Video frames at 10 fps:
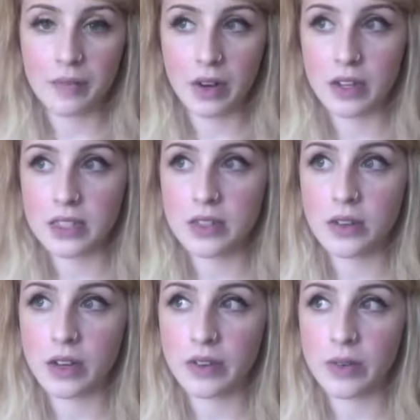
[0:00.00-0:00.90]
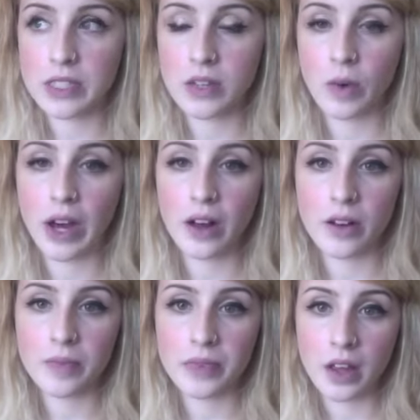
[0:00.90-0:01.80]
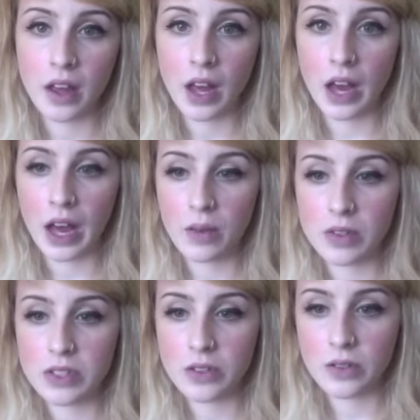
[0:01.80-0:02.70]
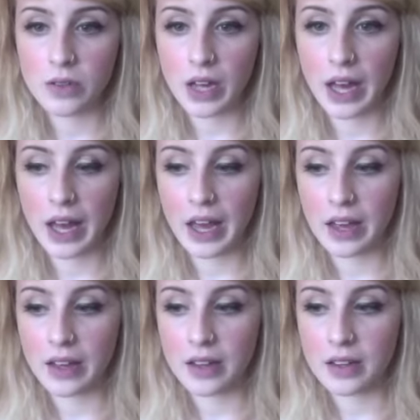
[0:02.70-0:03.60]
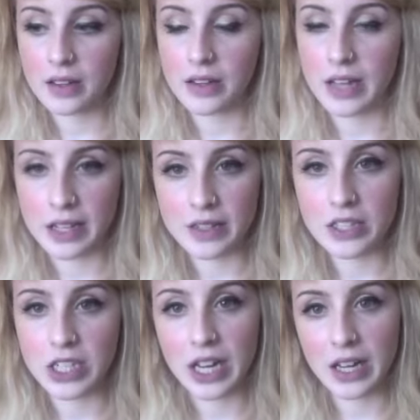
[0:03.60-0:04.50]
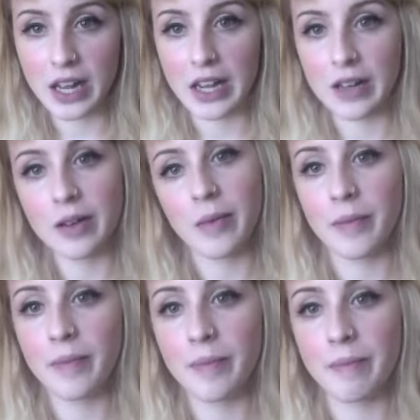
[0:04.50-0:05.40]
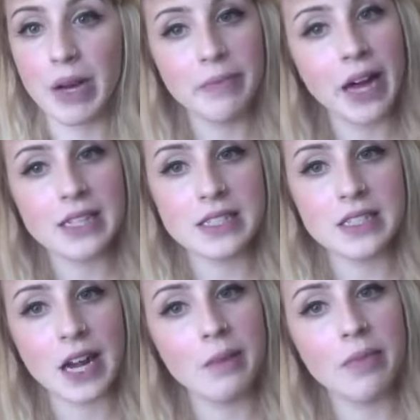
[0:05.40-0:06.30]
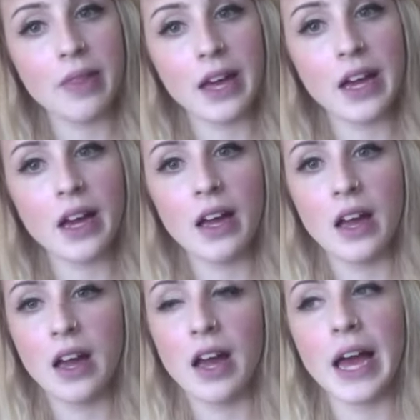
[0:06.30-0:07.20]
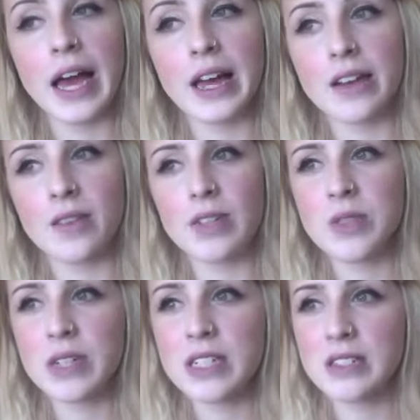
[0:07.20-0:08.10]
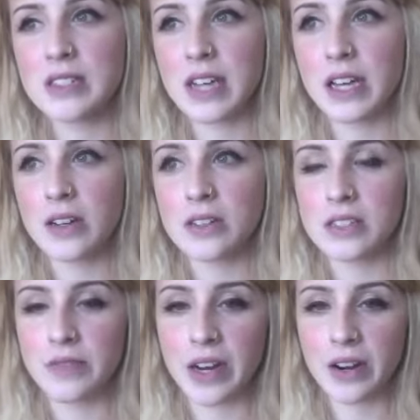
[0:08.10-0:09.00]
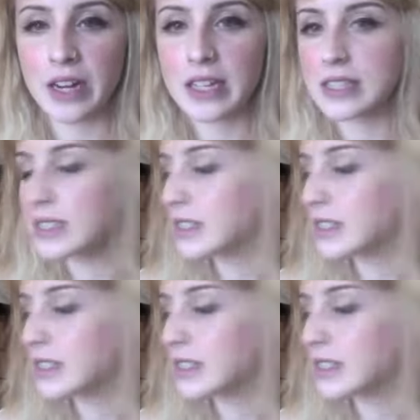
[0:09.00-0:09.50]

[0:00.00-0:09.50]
Also, every once in a while, I will do a legit mud mask type thing. And which ones I use varies,